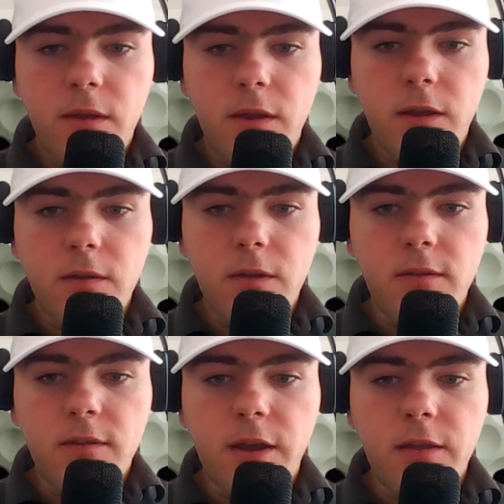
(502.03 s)
the
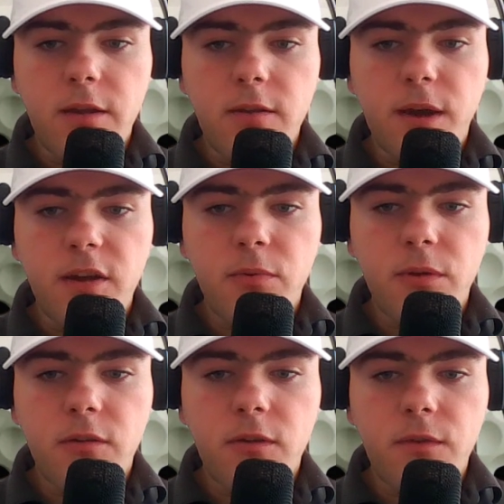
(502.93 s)
Italian ladies match
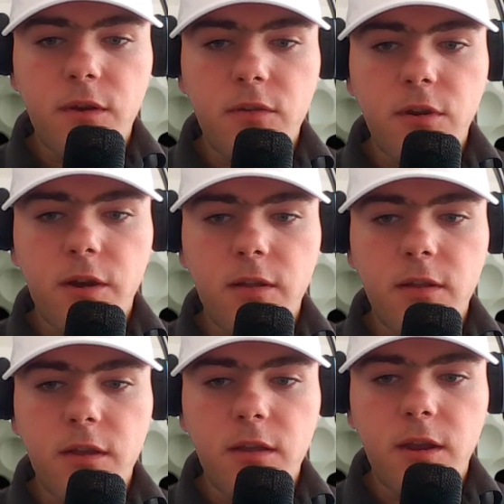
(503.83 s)
play, and she finished 3rd at the